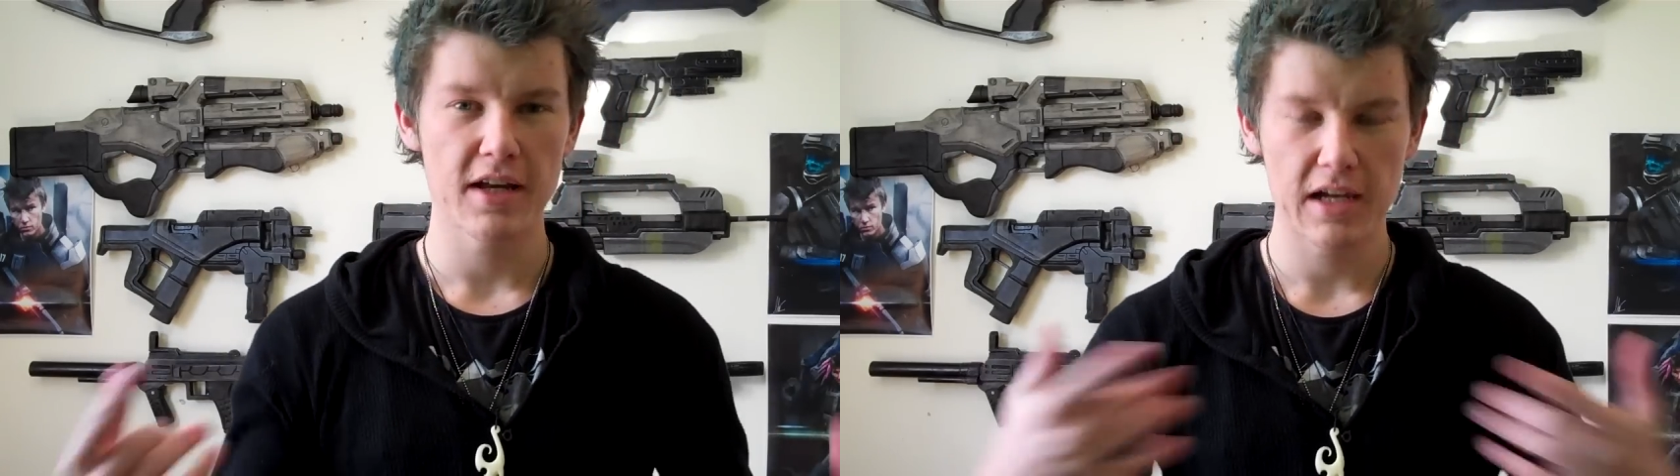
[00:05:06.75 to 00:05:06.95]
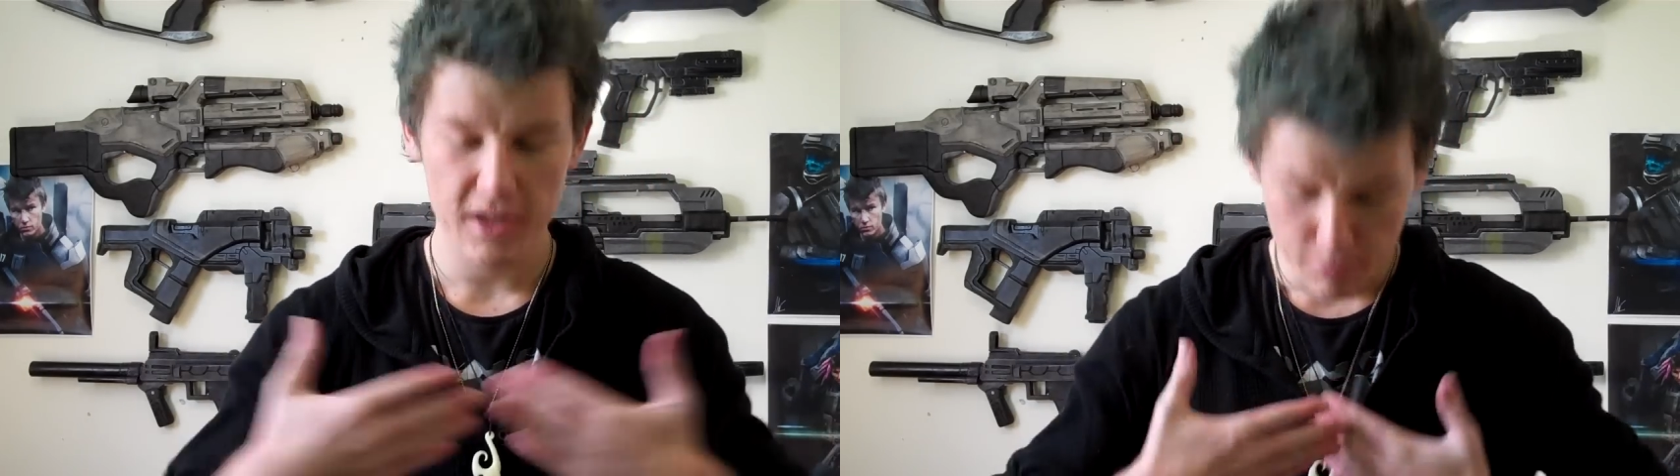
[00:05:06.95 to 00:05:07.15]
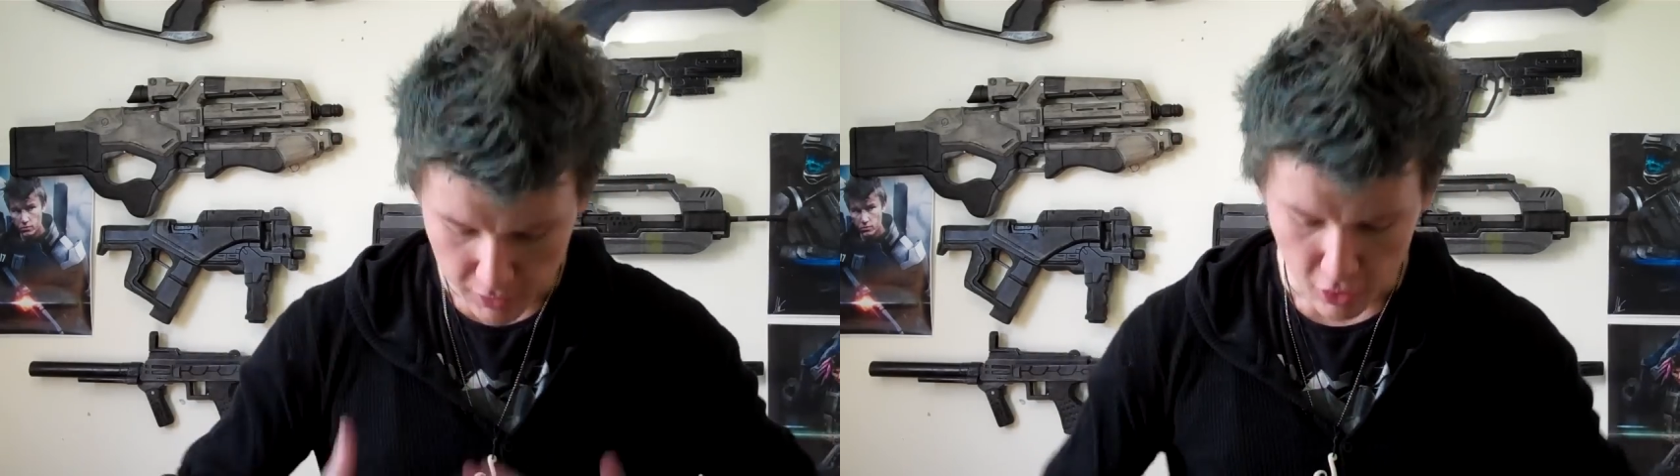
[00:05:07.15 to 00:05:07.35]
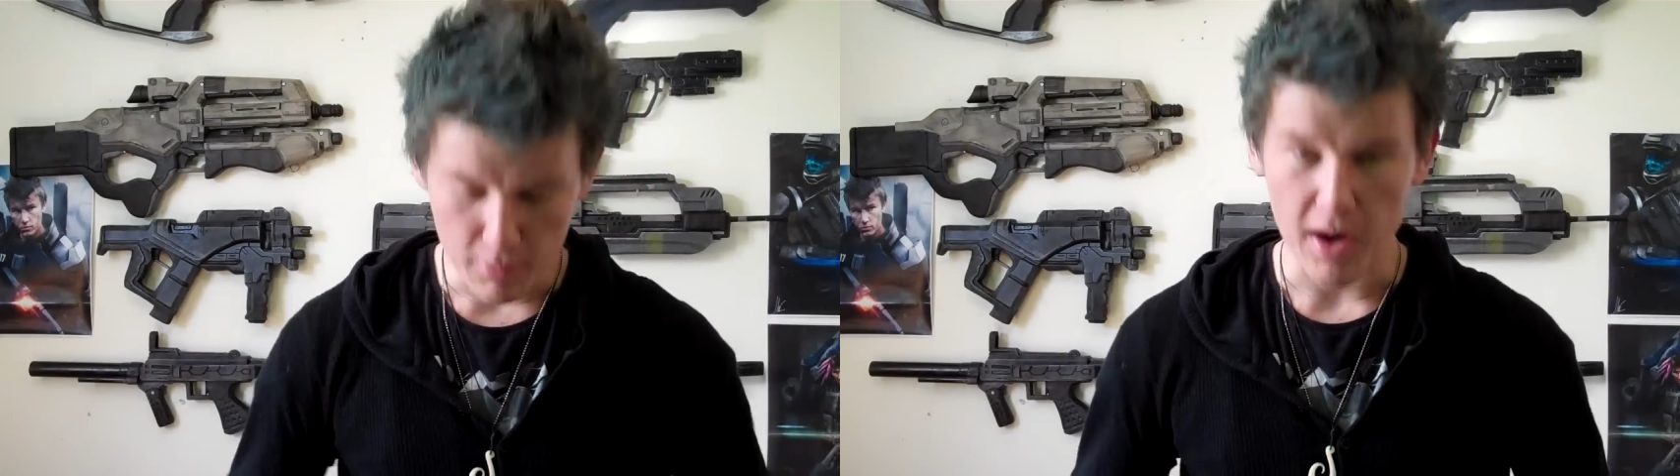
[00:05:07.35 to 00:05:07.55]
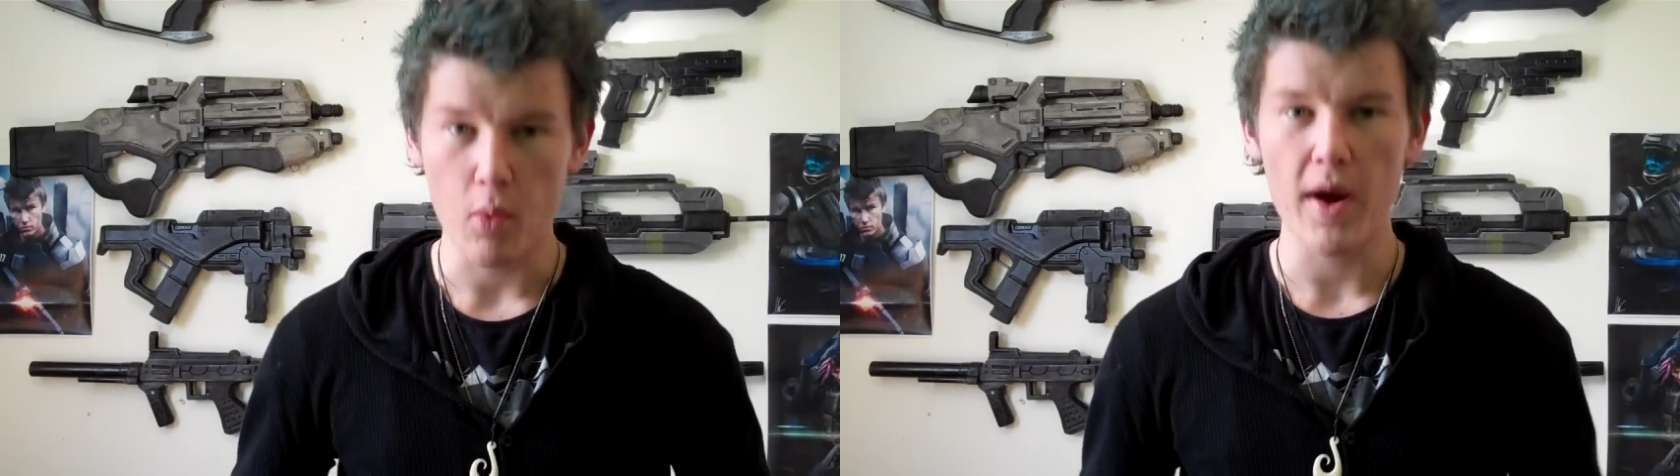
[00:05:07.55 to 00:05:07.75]
click below
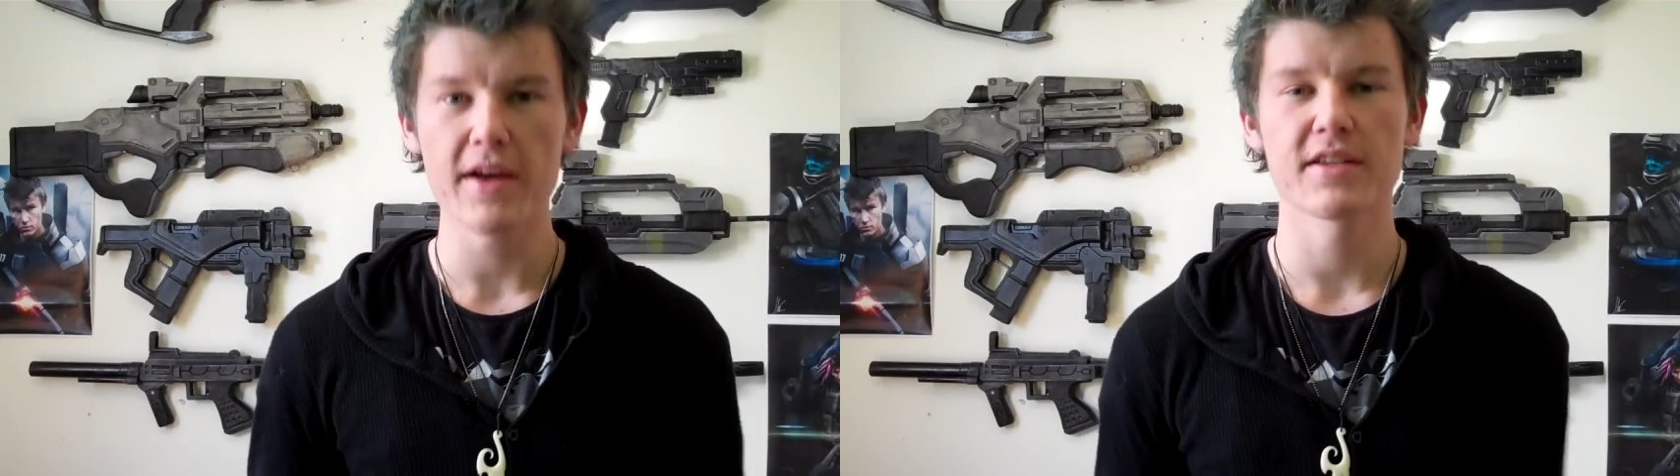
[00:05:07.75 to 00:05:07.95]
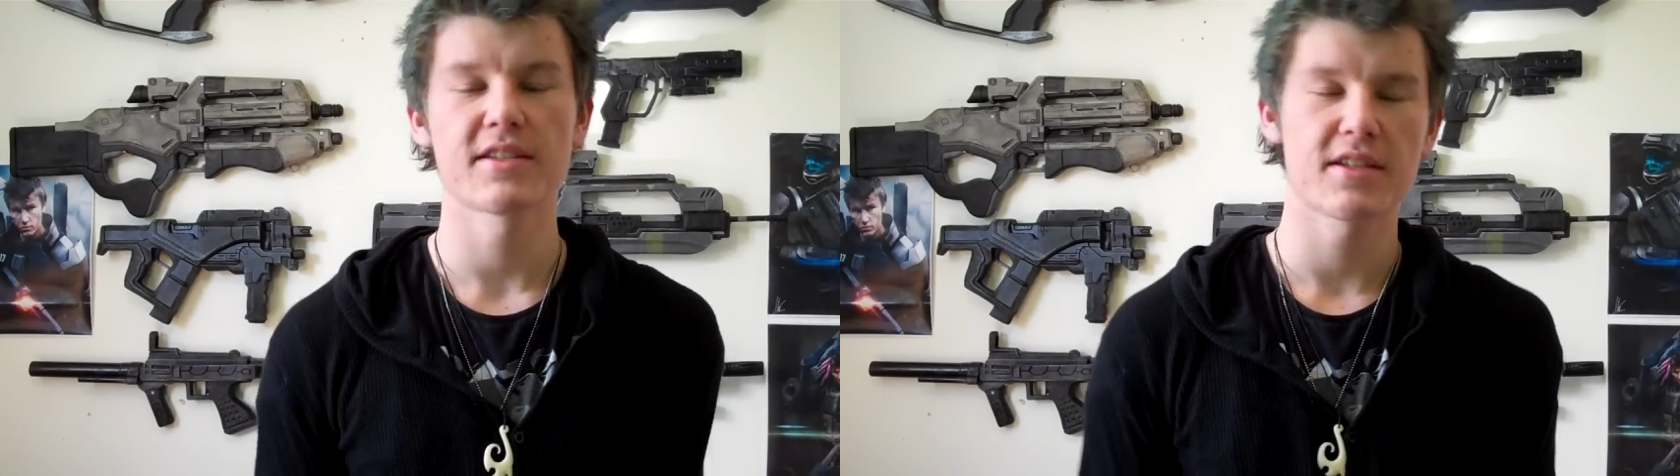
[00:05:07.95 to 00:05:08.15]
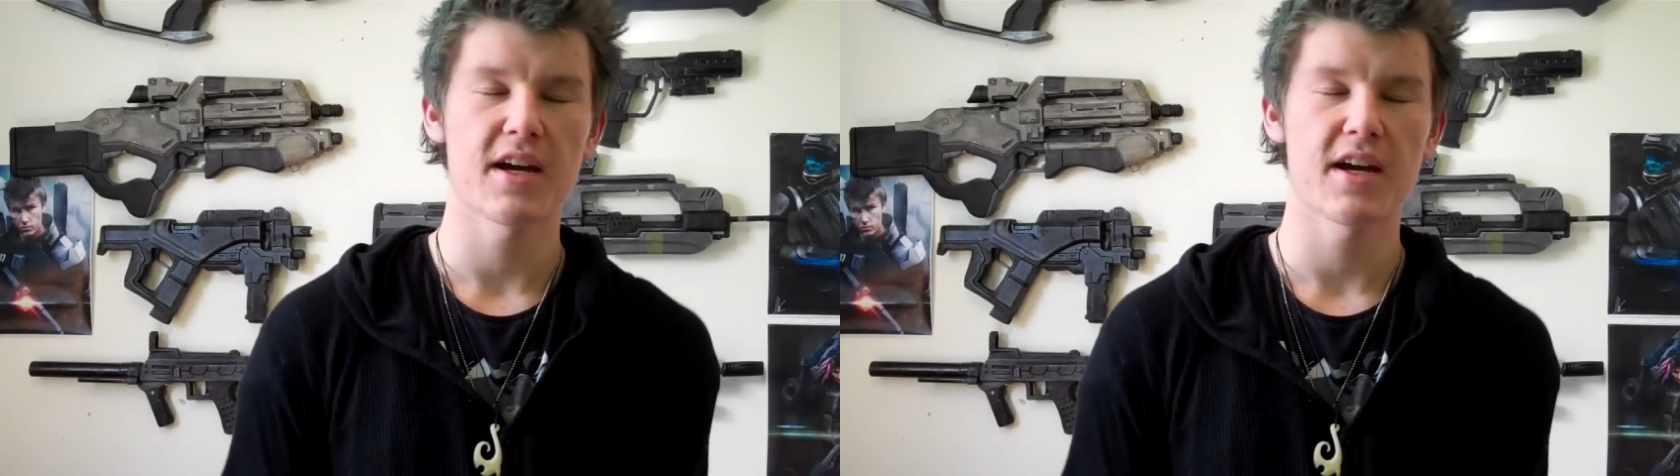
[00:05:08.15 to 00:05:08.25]
my waist.